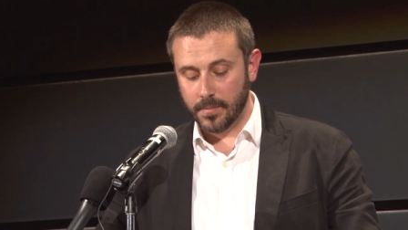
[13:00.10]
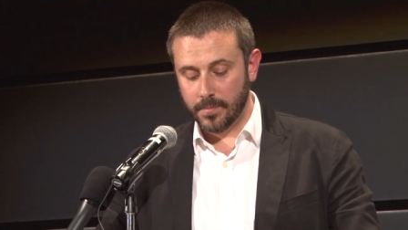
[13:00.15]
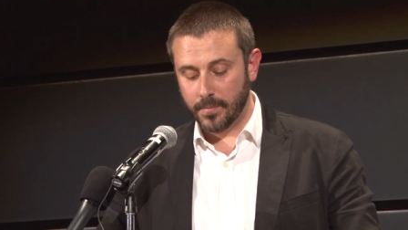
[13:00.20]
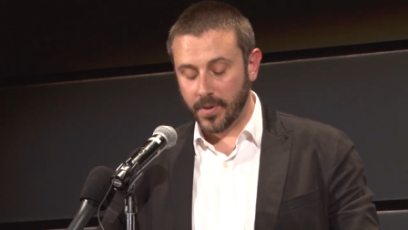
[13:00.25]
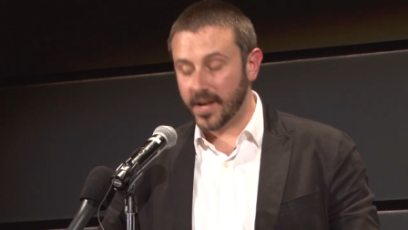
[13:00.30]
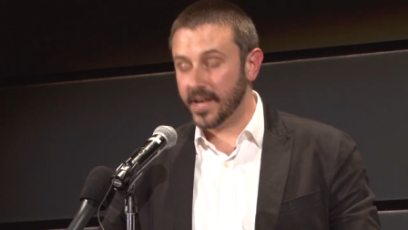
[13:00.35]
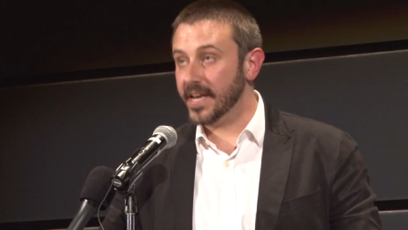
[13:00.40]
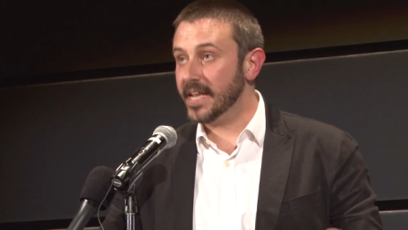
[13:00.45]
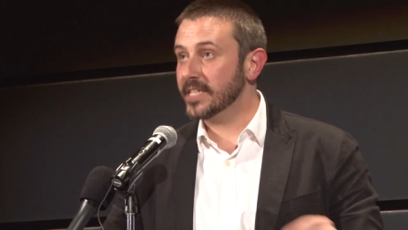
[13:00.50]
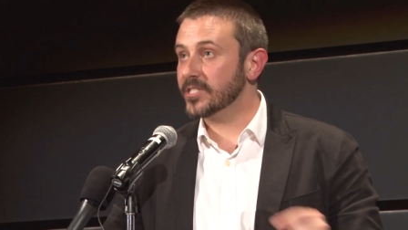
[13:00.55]

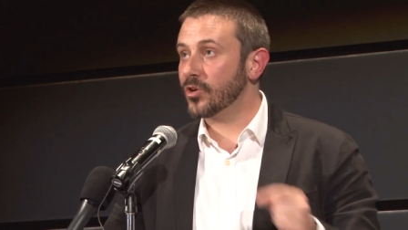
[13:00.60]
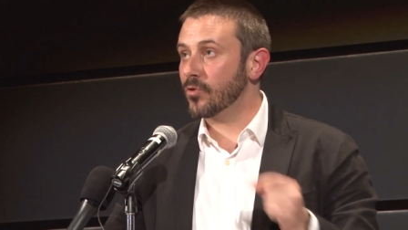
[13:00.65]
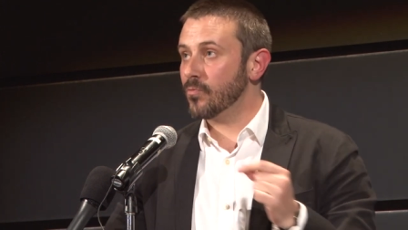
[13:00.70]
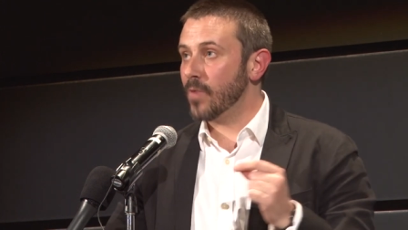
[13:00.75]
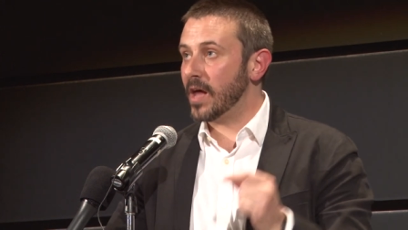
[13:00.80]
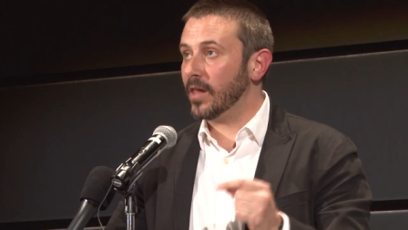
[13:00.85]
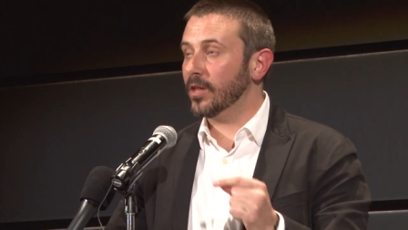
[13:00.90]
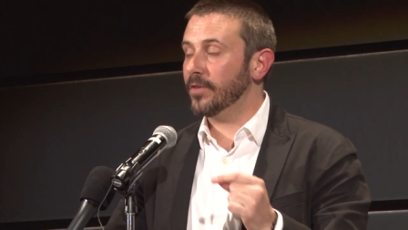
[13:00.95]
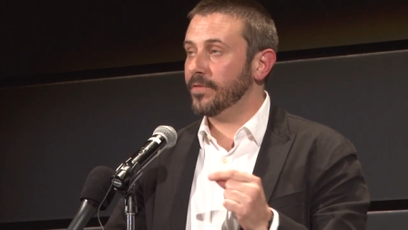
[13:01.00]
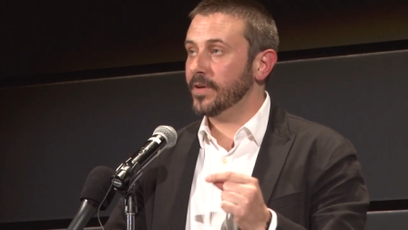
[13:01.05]
But it is a
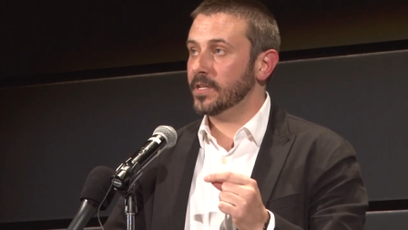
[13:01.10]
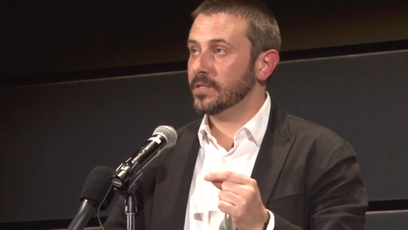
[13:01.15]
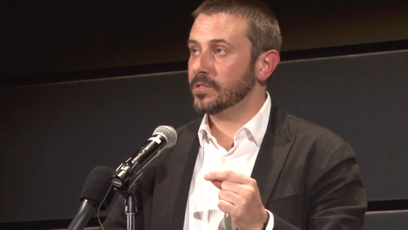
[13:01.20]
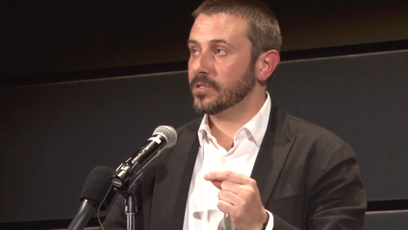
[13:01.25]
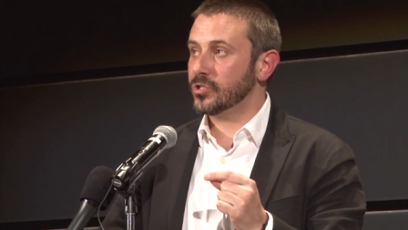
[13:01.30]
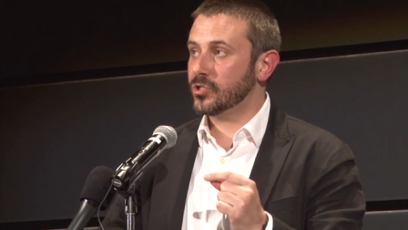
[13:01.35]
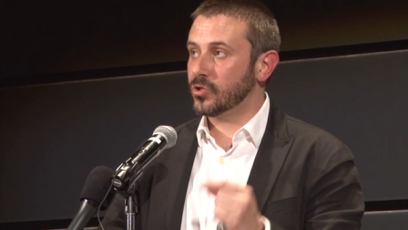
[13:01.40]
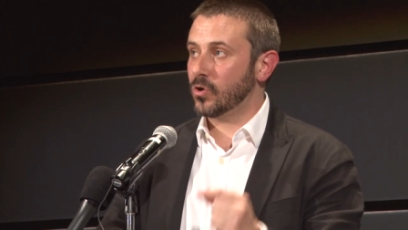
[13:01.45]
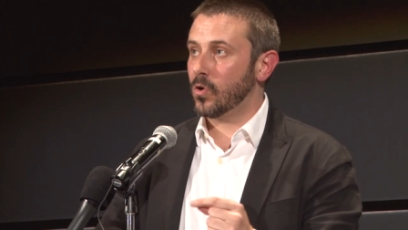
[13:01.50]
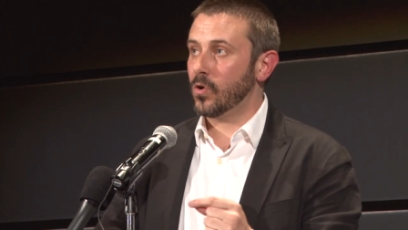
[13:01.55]

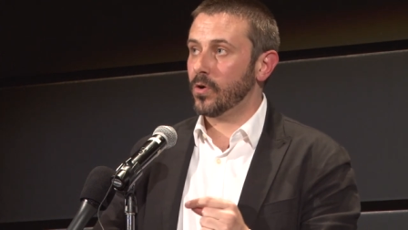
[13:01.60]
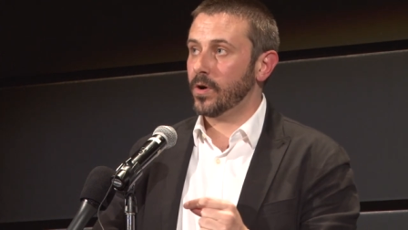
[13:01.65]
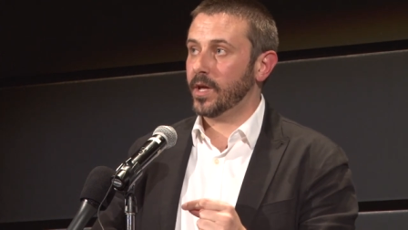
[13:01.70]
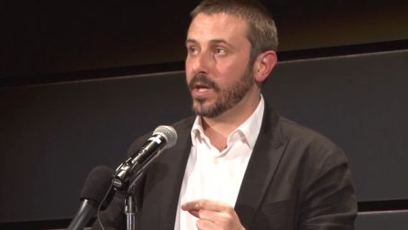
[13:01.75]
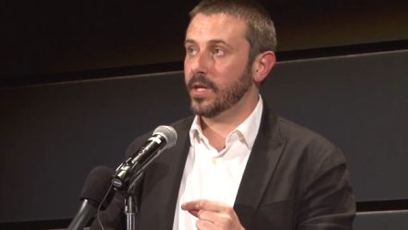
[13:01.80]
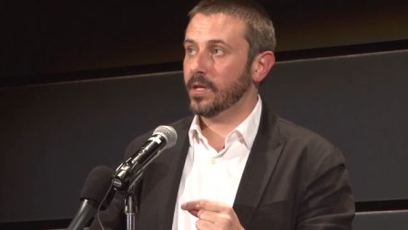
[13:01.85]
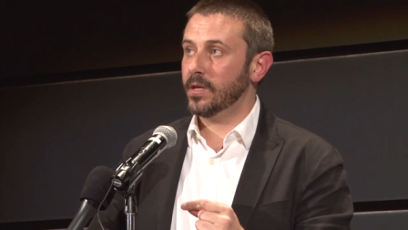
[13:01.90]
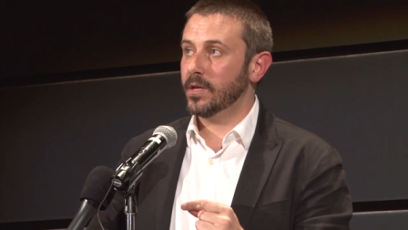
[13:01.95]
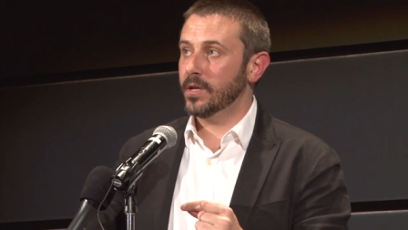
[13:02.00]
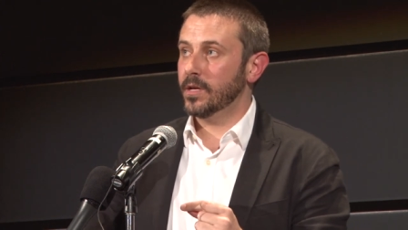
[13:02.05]
relevant
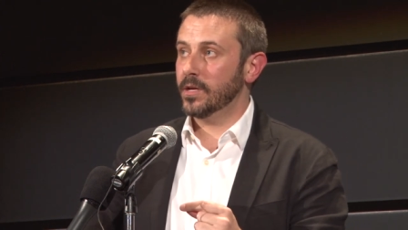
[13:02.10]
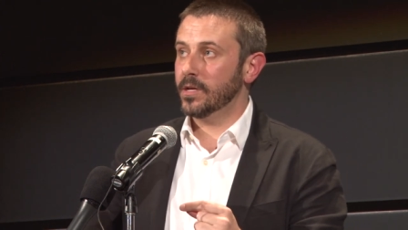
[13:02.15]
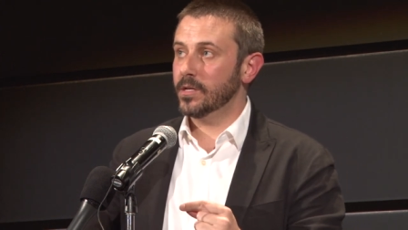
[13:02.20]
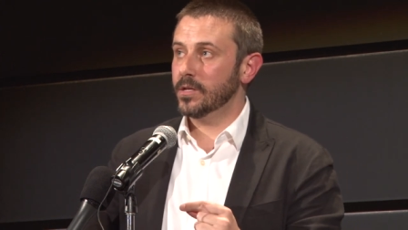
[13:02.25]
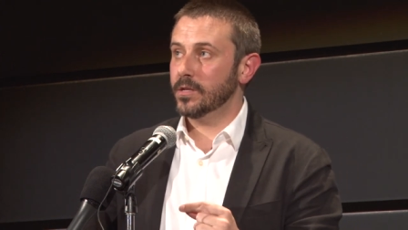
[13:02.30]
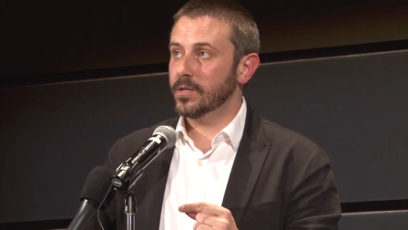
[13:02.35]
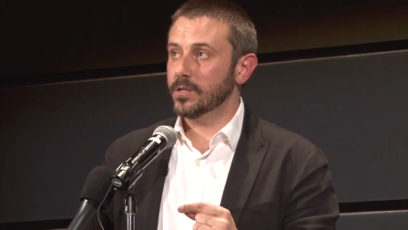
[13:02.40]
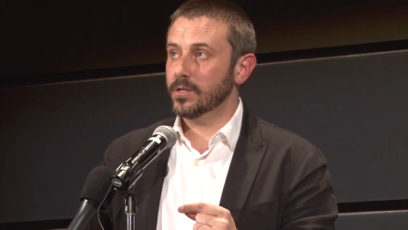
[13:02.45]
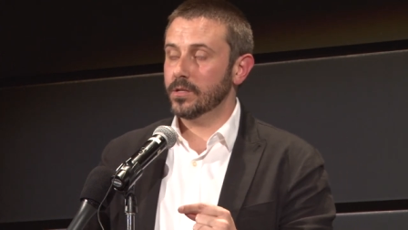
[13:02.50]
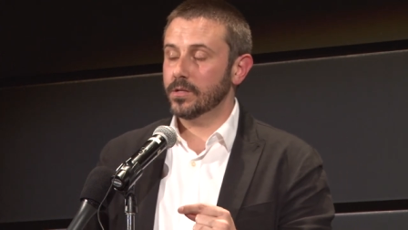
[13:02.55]
story
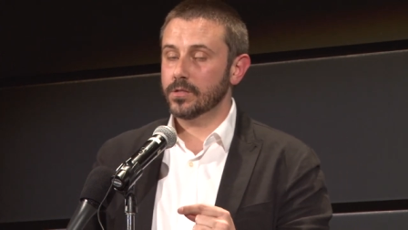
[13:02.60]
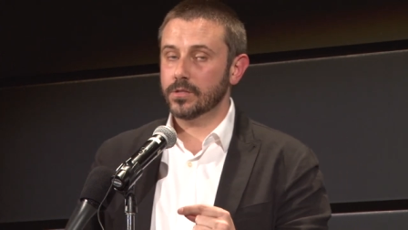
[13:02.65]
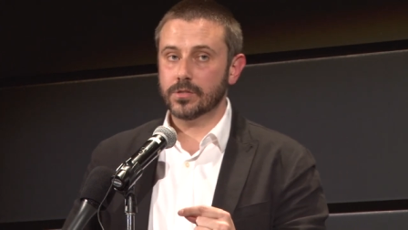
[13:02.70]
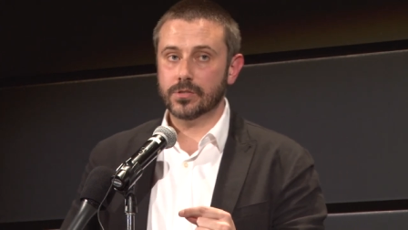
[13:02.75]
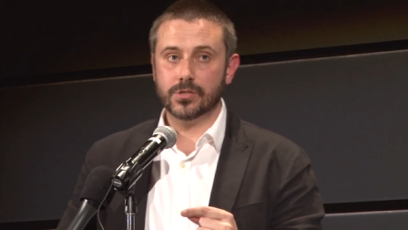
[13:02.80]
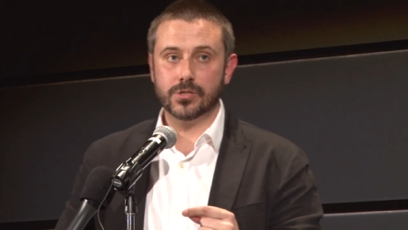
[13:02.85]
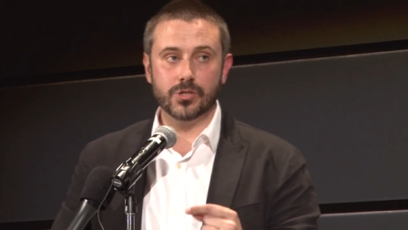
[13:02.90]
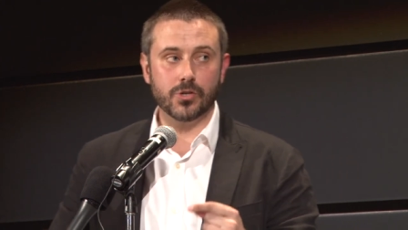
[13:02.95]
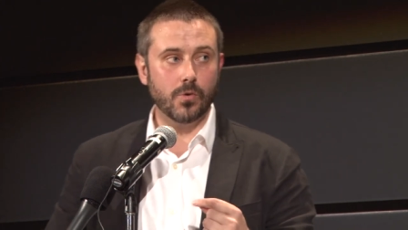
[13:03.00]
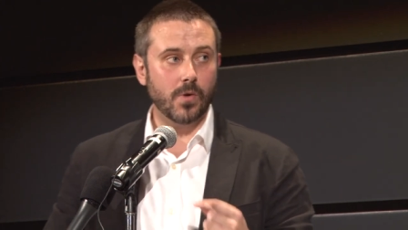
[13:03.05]

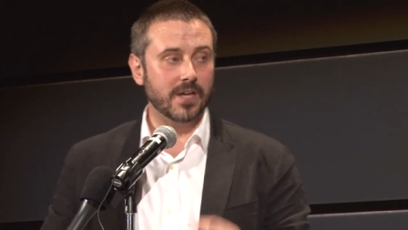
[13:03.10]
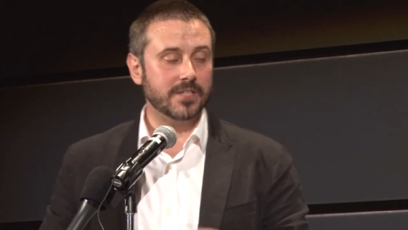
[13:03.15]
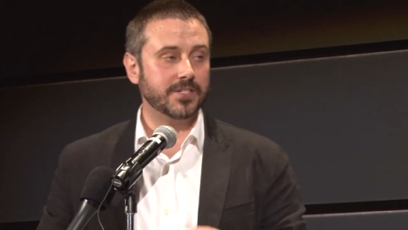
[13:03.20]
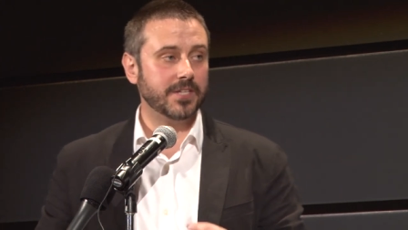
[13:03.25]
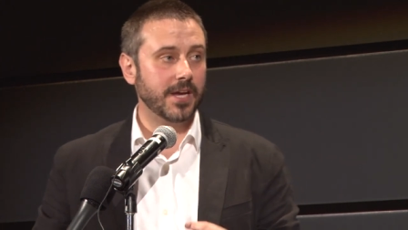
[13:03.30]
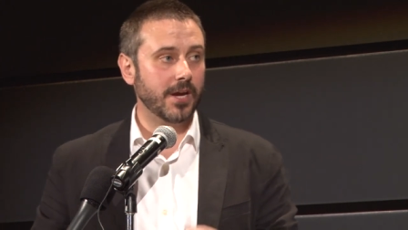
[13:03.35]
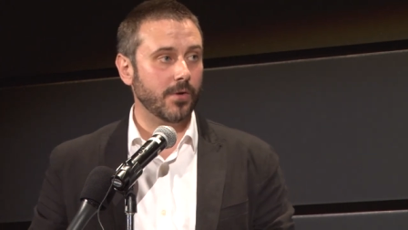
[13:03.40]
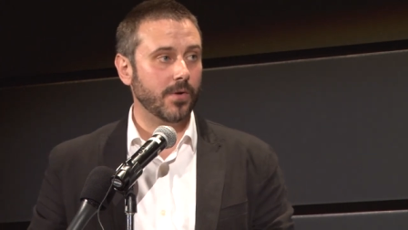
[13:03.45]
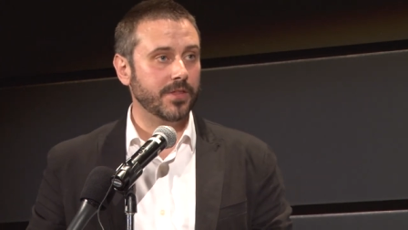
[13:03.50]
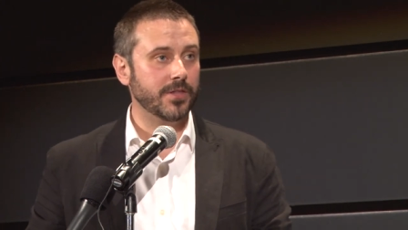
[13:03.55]
to
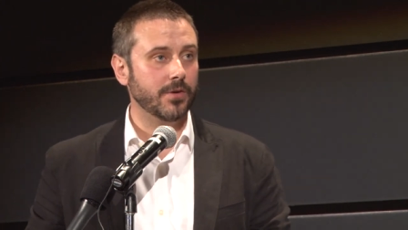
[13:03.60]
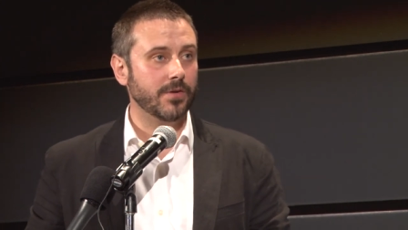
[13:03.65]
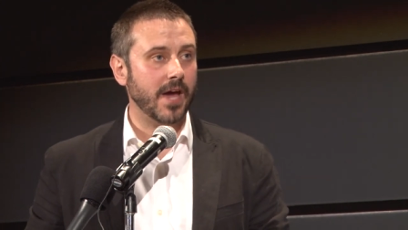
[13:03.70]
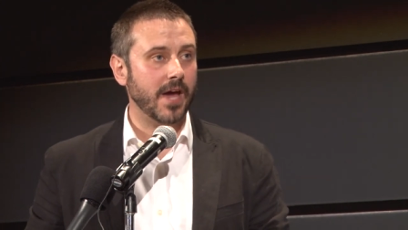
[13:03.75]
us here in the